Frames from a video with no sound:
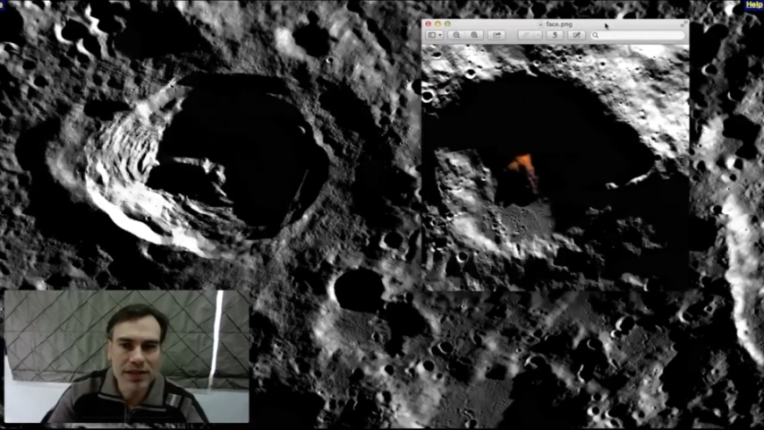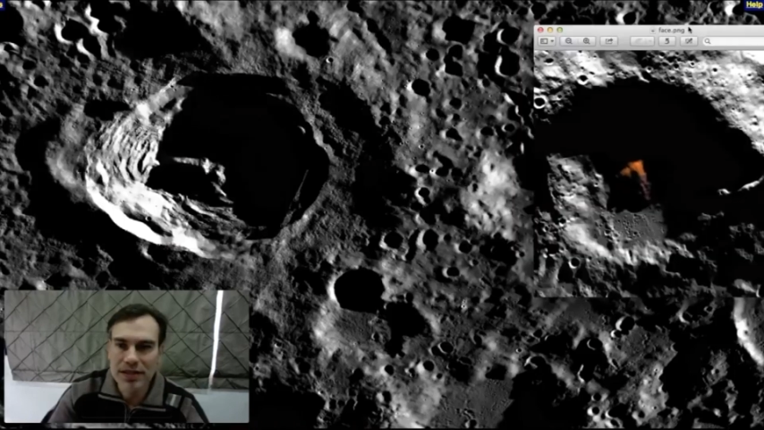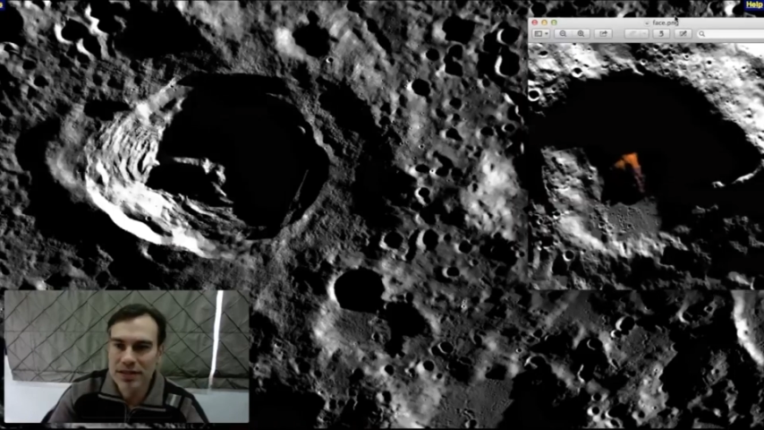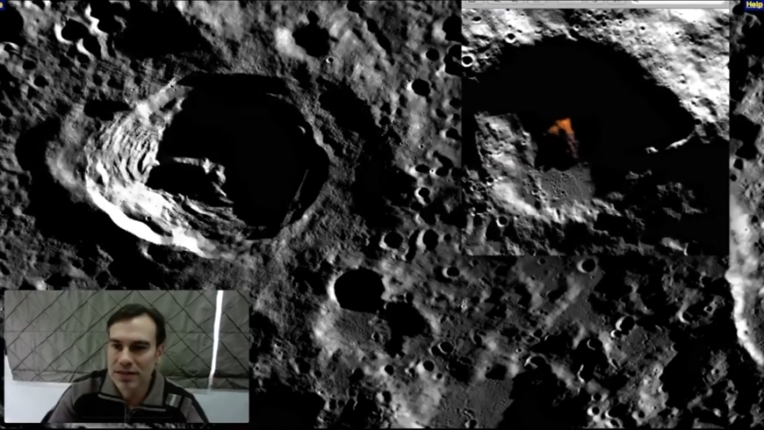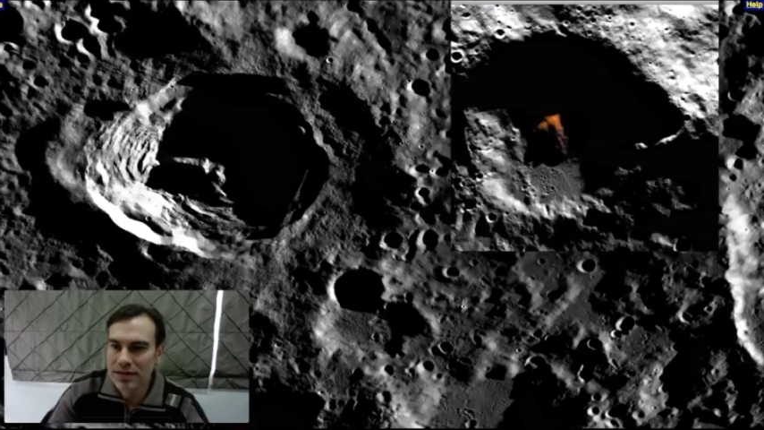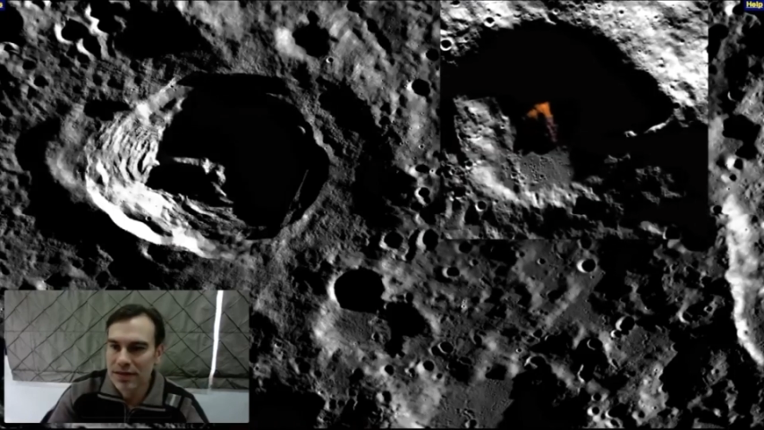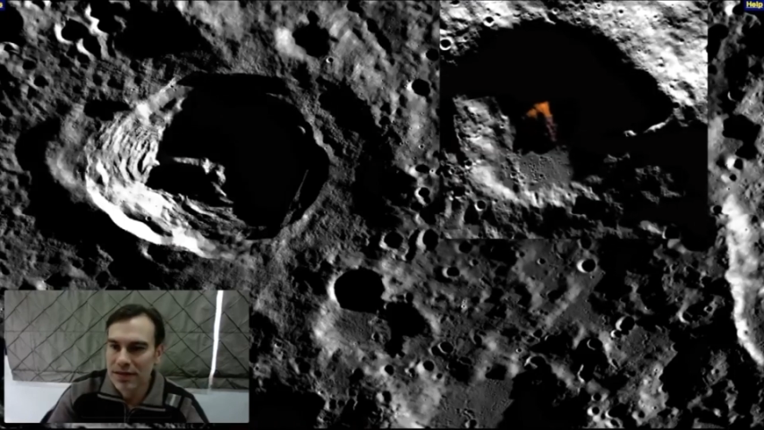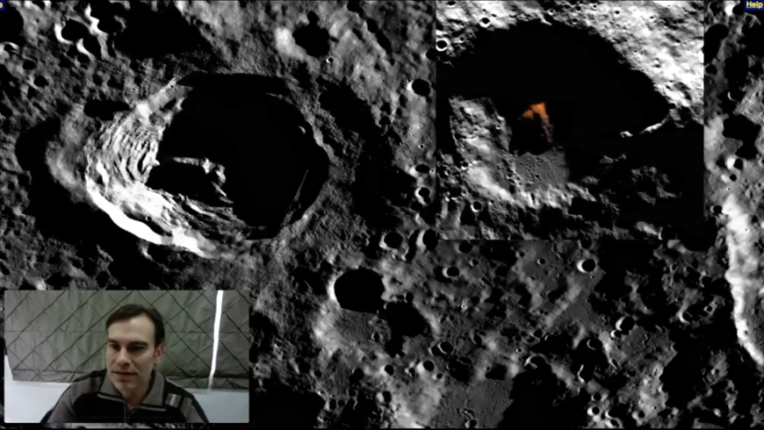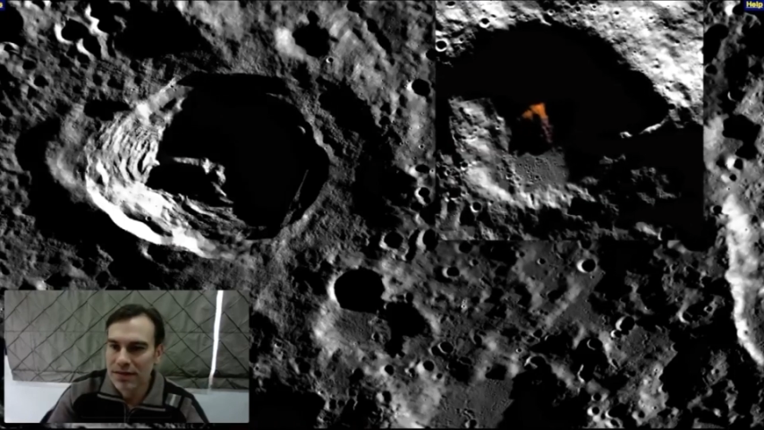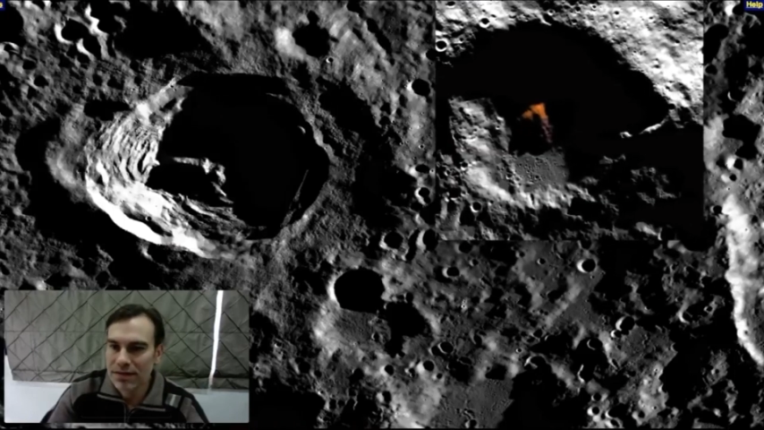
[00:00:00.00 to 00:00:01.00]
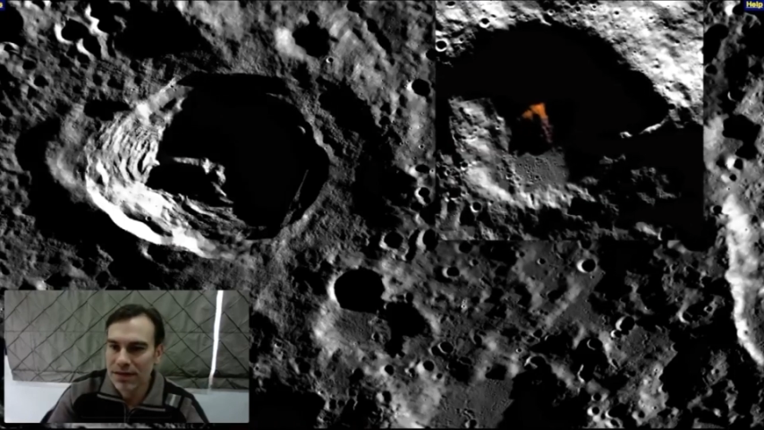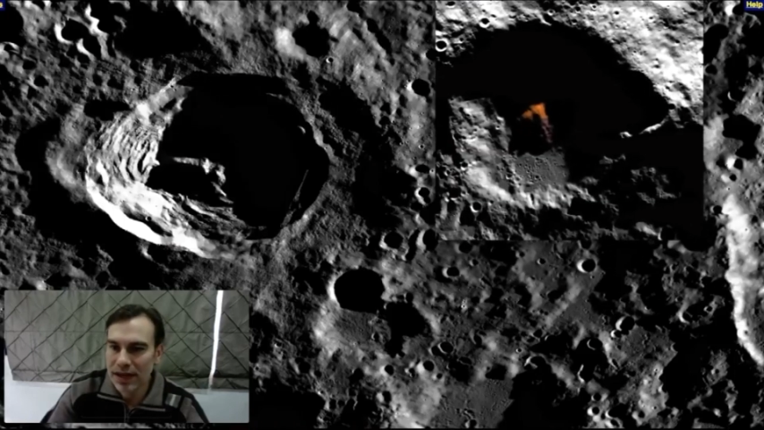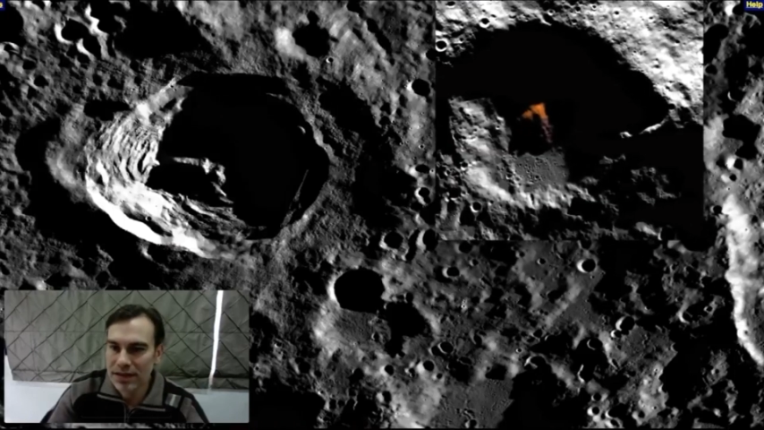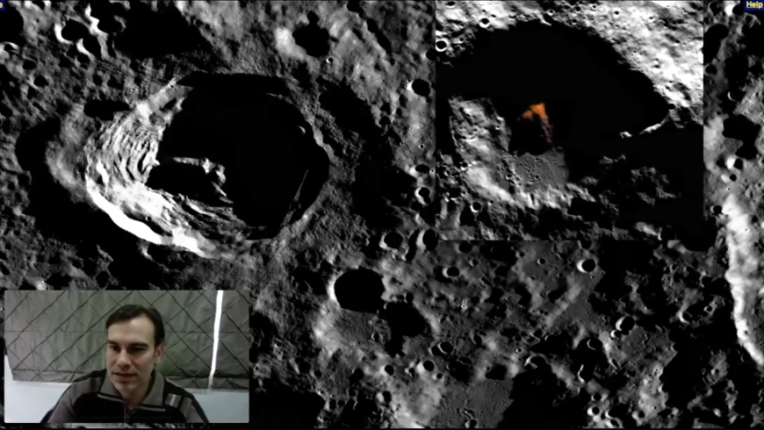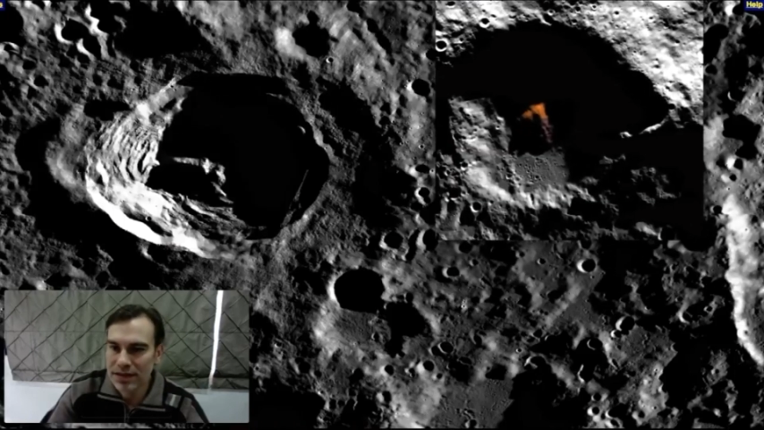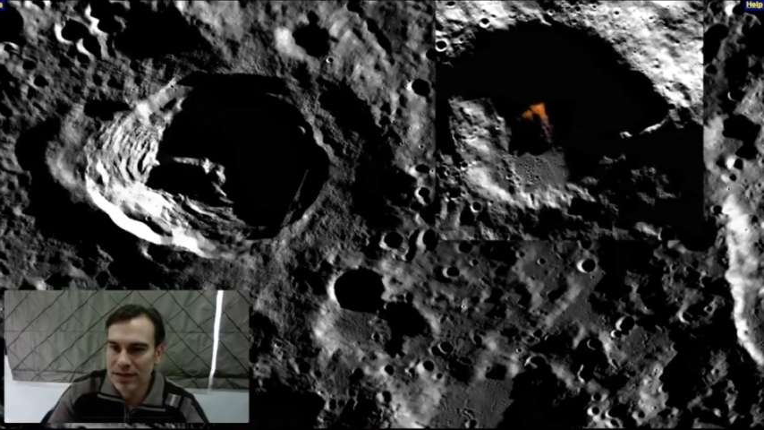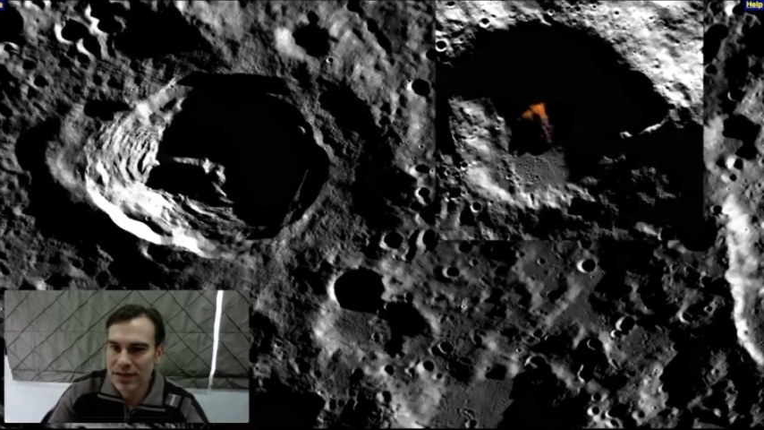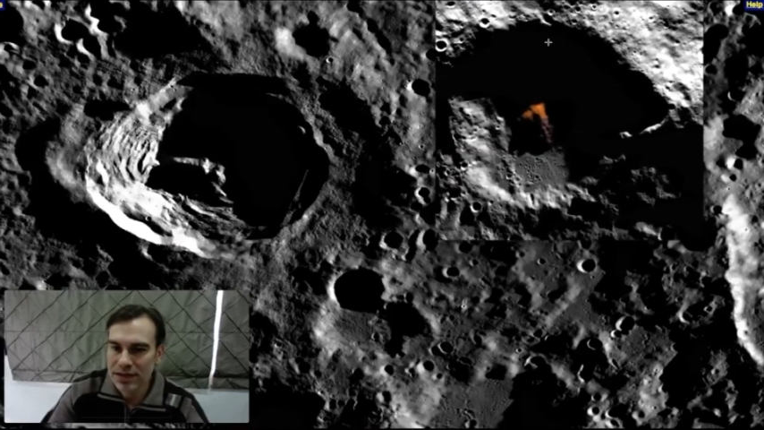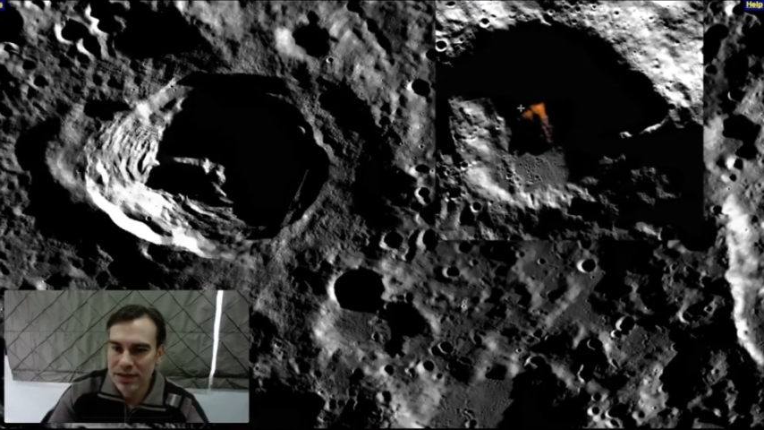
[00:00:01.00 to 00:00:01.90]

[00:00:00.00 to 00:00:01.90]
this face,